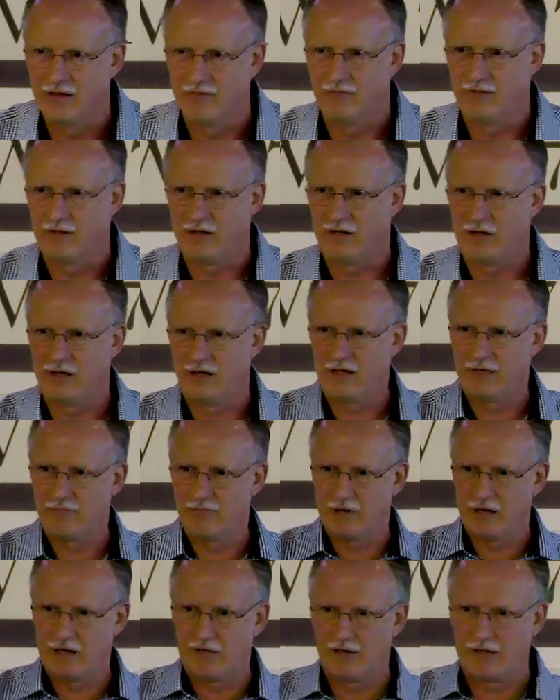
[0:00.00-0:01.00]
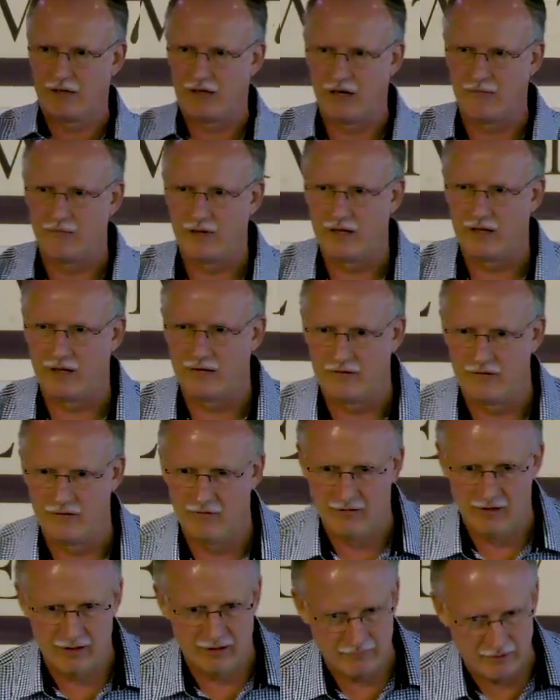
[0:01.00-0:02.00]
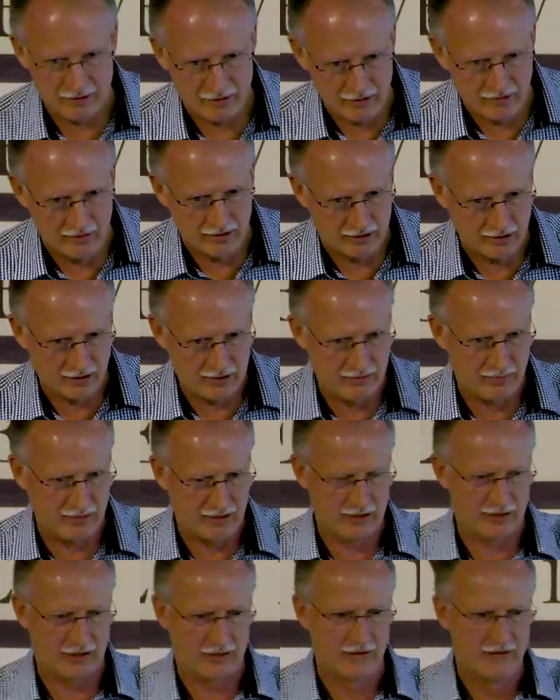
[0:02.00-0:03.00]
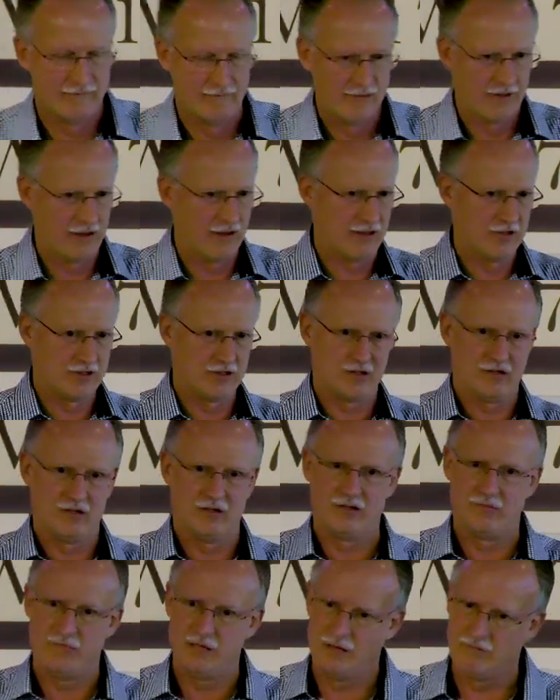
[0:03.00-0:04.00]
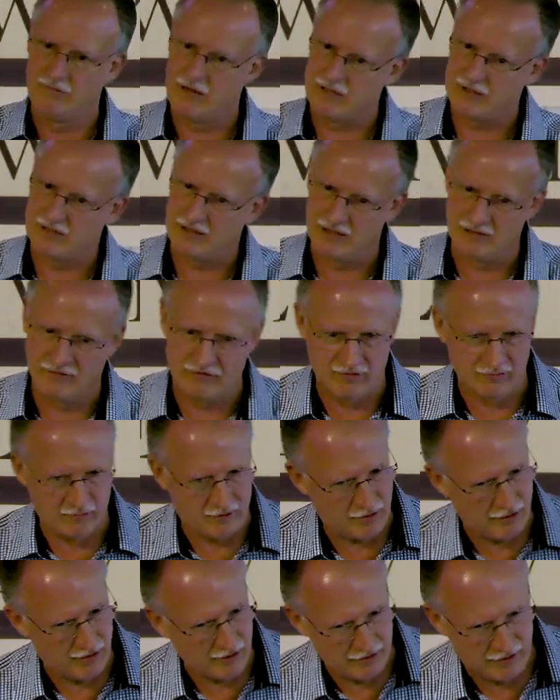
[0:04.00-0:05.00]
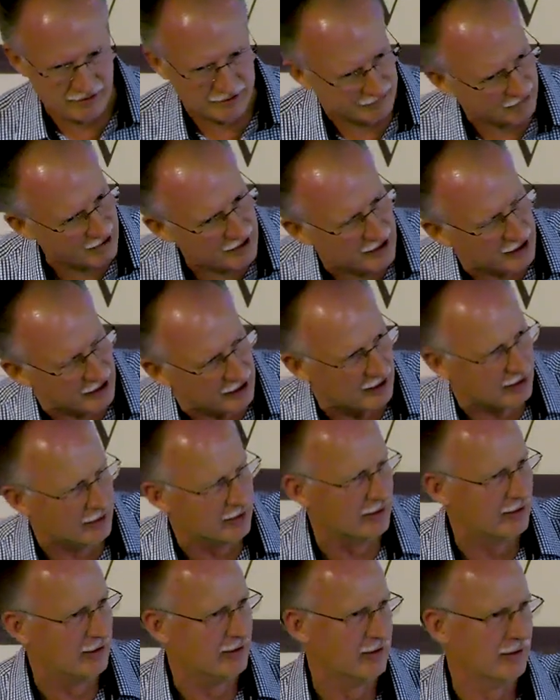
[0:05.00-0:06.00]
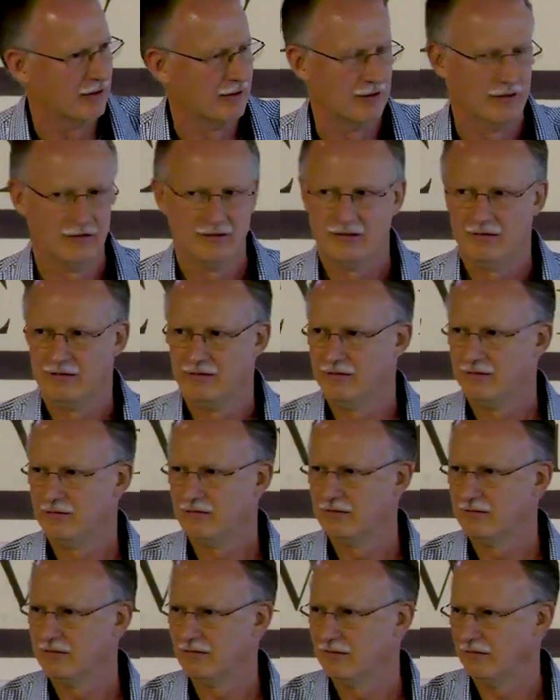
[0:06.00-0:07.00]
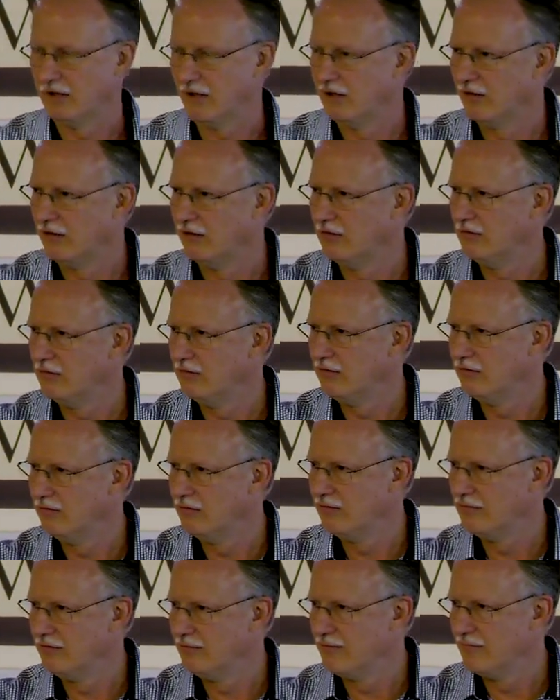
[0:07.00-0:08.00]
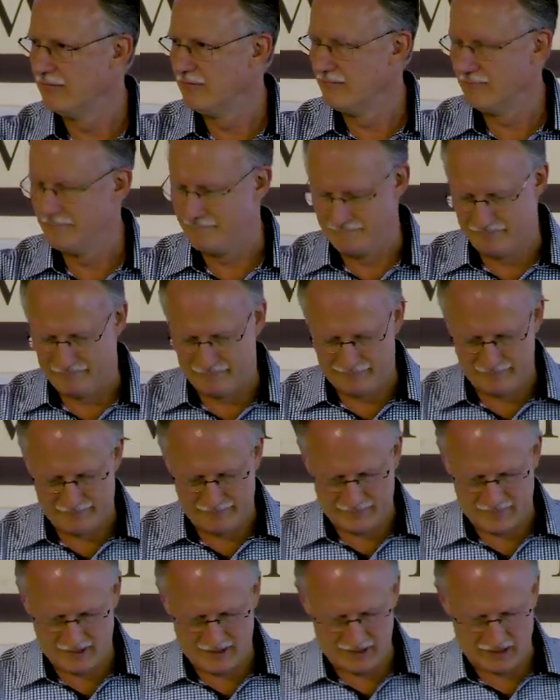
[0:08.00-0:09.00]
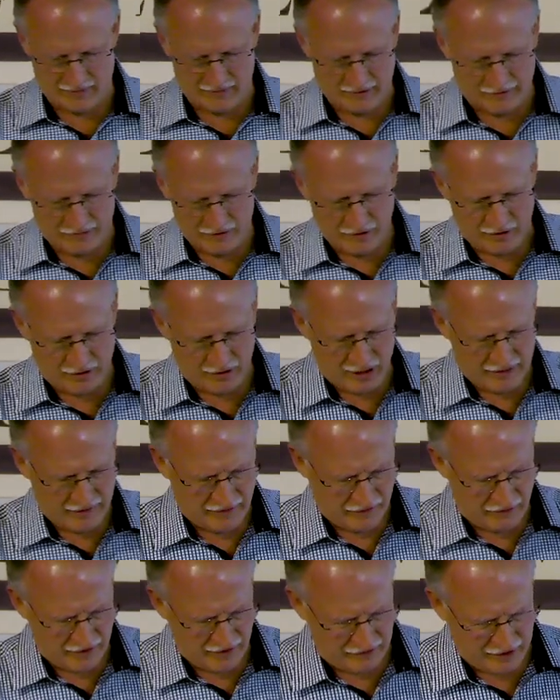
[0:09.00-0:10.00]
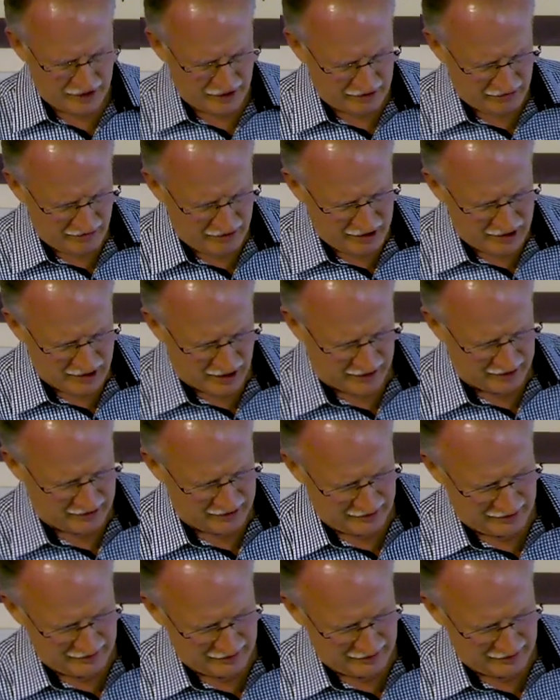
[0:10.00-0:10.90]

And when I get my retirement, I don't know what I'm going to do with it, but uh, I'll certainly be resting from all this running. Hello. Some of you aren't even 53 yet.